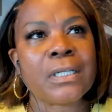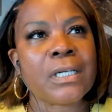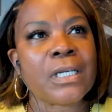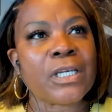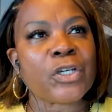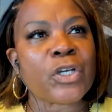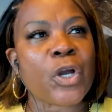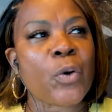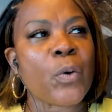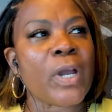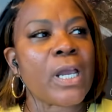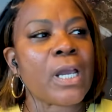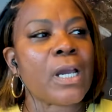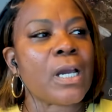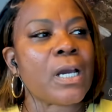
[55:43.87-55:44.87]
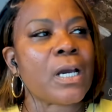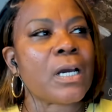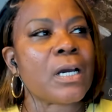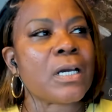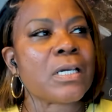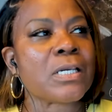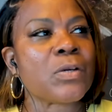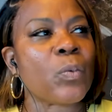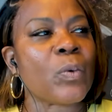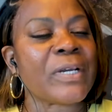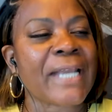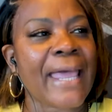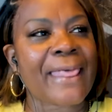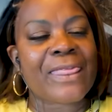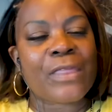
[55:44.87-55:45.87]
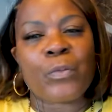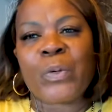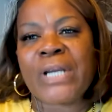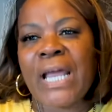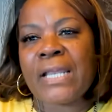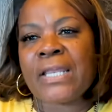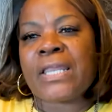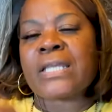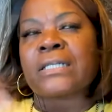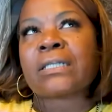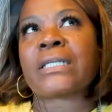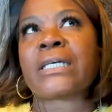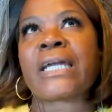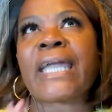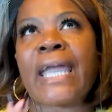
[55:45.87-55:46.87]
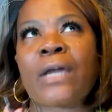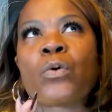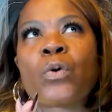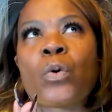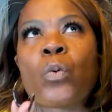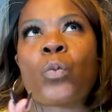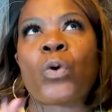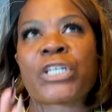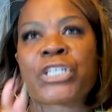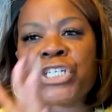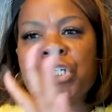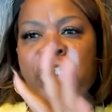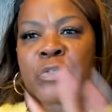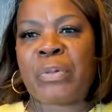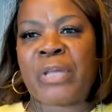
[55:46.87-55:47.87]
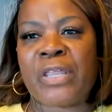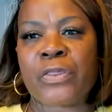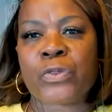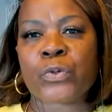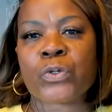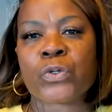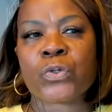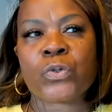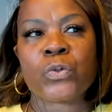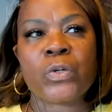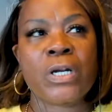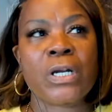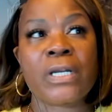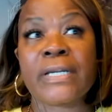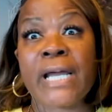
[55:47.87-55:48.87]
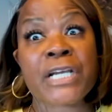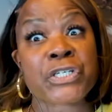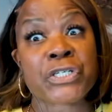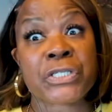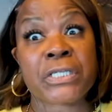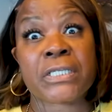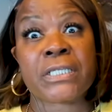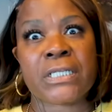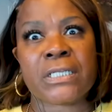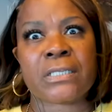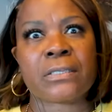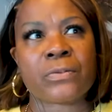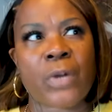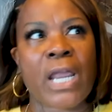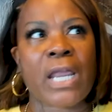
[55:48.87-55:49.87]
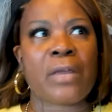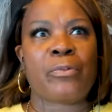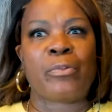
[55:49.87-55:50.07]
you know, when I look at what she's been through, not just this season, right?